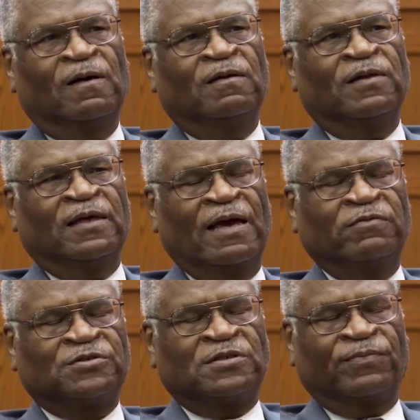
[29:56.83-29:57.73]
They gave
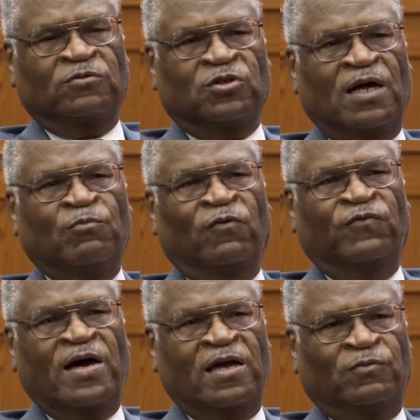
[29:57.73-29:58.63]
us something that was a lot more
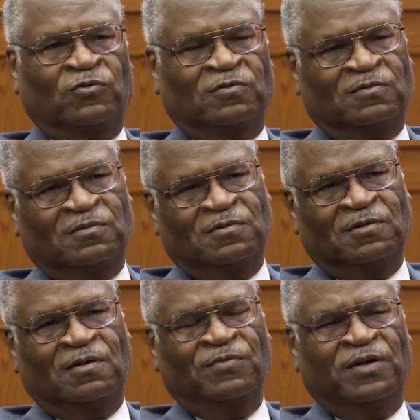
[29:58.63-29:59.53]
valuable
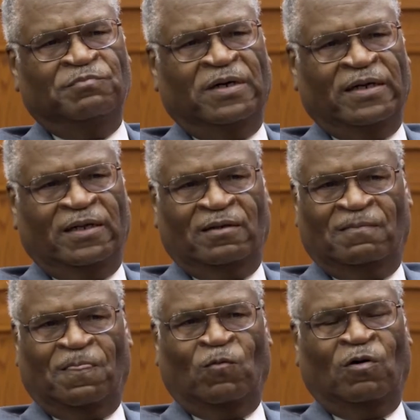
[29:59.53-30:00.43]
than money,
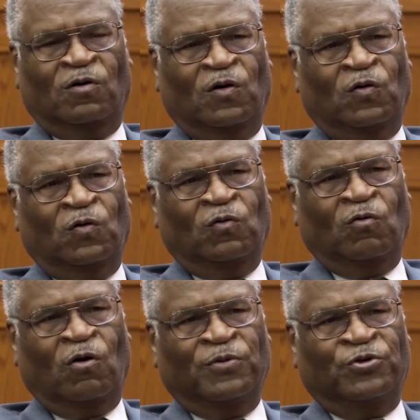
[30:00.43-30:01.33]
or gold
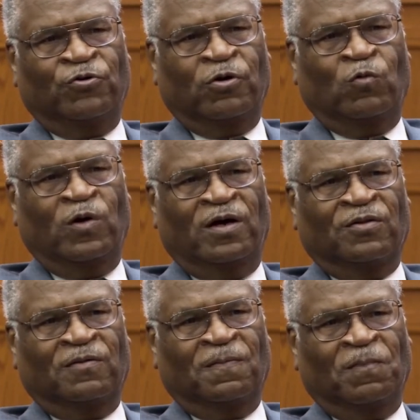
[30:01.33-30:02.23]
or material
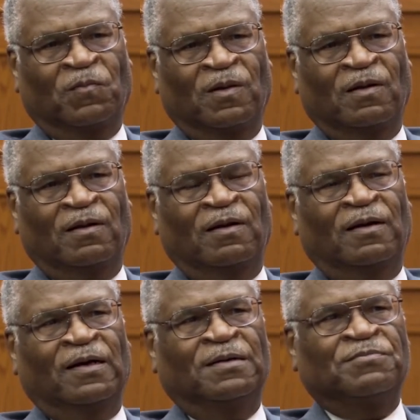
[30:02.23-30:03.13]
wealth.
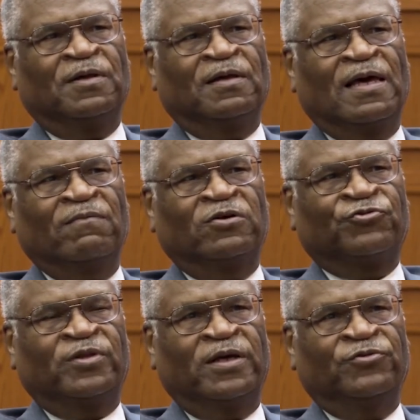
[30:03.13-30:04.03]
They gave
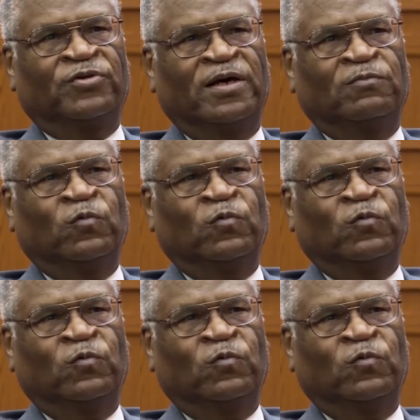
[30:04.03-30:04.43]
us things that